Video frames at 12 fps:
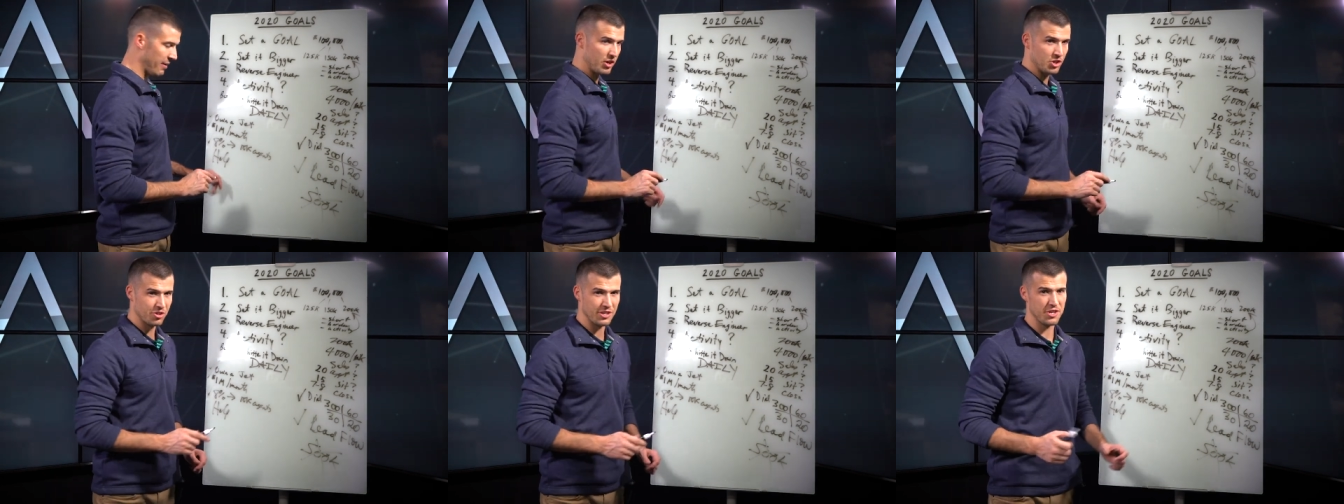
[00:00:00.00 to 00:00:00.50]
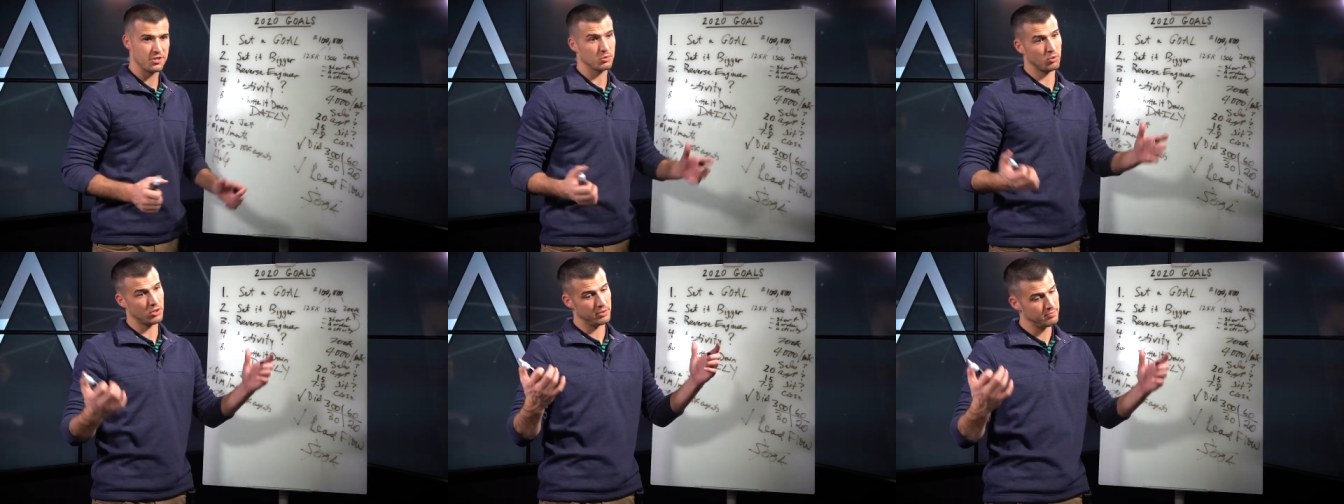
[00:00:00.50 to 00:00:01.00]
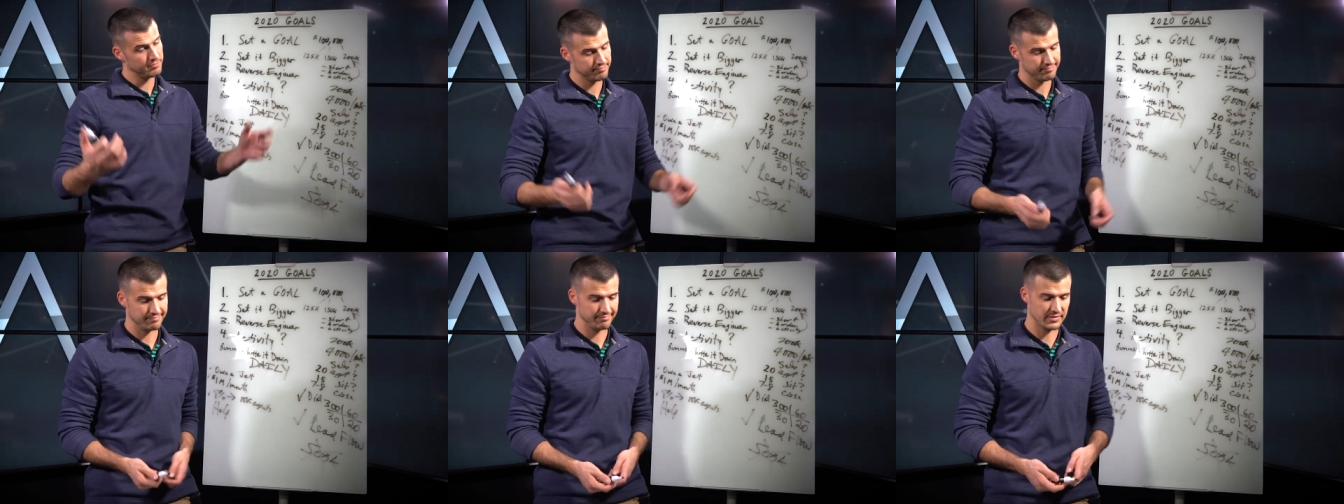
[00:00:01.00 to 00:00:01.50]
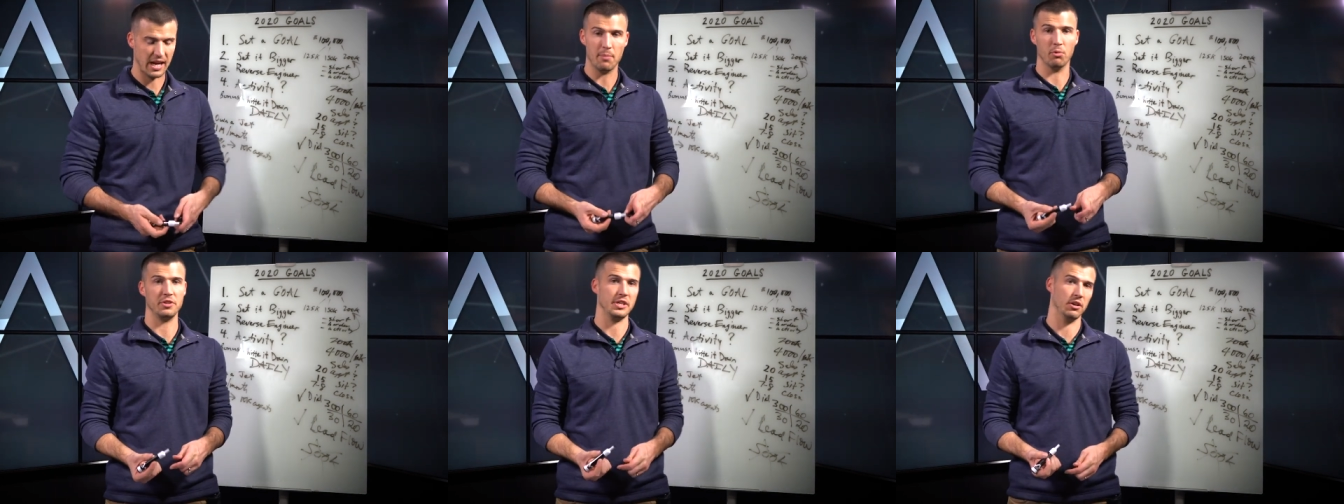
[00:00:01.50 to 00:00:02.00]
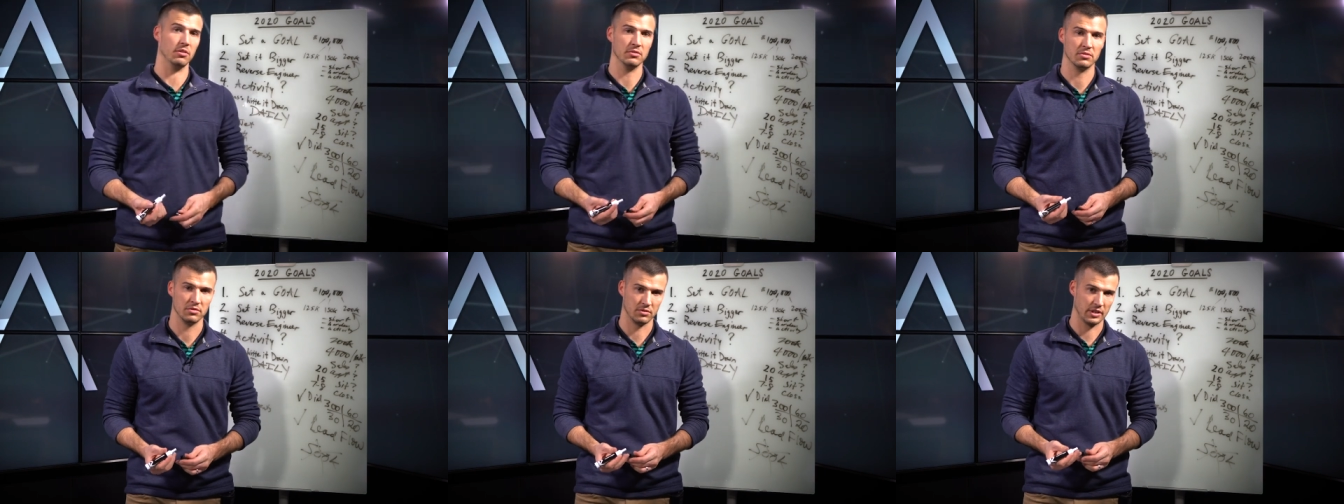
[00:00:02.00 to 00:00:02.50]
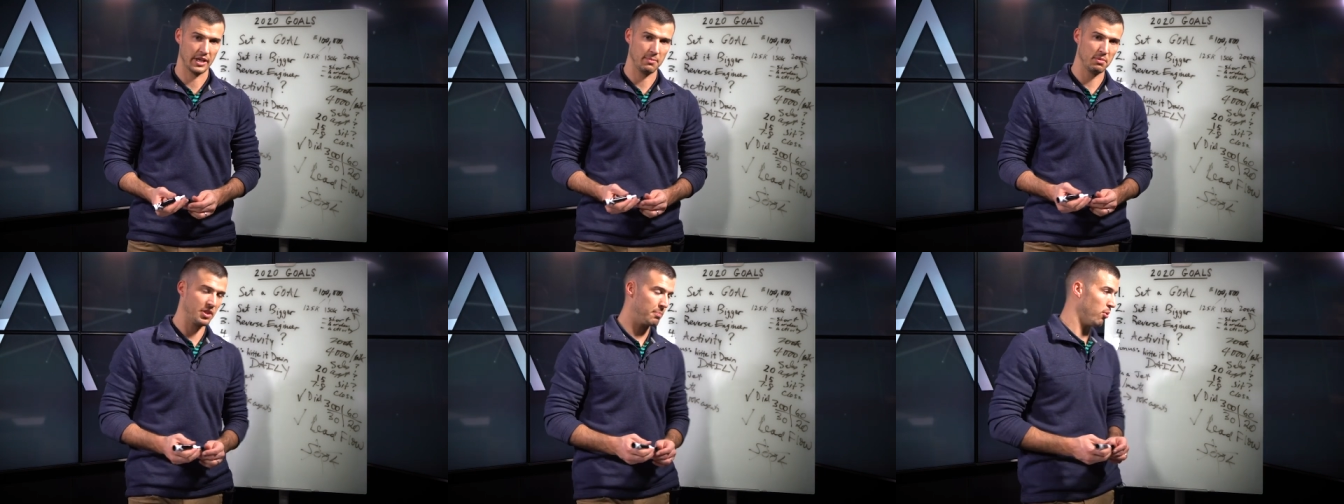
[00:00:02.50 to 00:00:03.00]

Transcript: every agent in the world? Time will tell, okay? But the